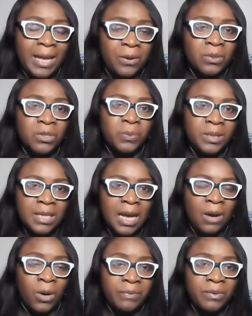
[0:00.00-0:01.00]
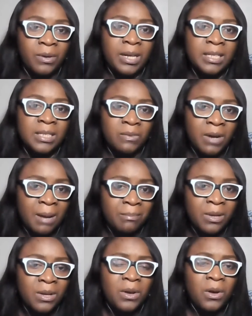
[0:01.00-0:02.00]
like on Twitter or even on
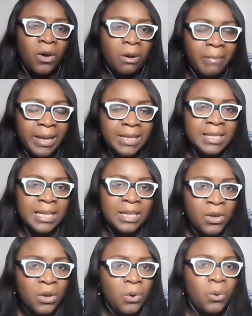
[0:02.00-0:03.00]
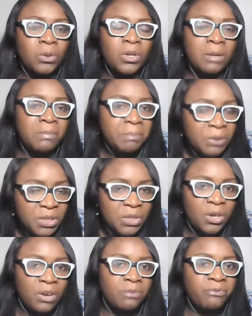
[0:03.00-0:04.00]
Instagram commenting, oh, don't be
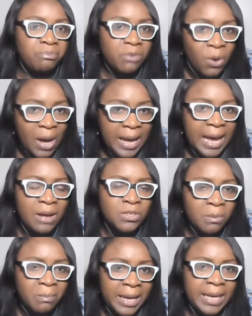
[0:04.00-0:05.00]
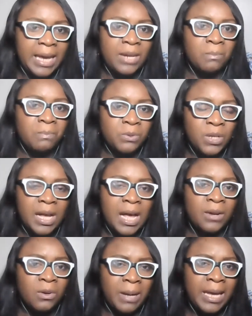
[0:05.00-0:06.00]
putting your account number here, don't put your
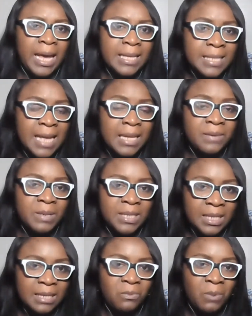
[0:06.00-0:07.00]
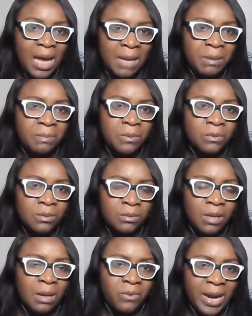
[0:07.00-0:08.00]
account number here. Is that the reason why
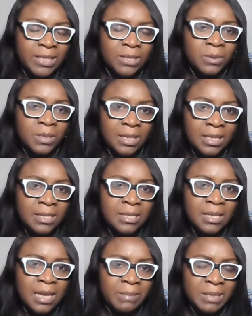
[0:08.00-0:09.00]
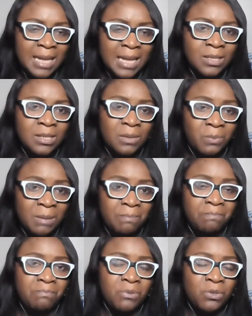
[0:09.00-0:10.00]
people write those things? And is that the way
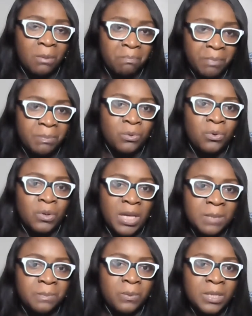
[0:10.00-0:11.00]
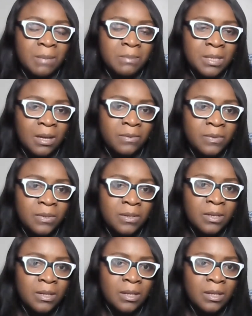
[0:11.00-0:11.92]
some people could expose themselves?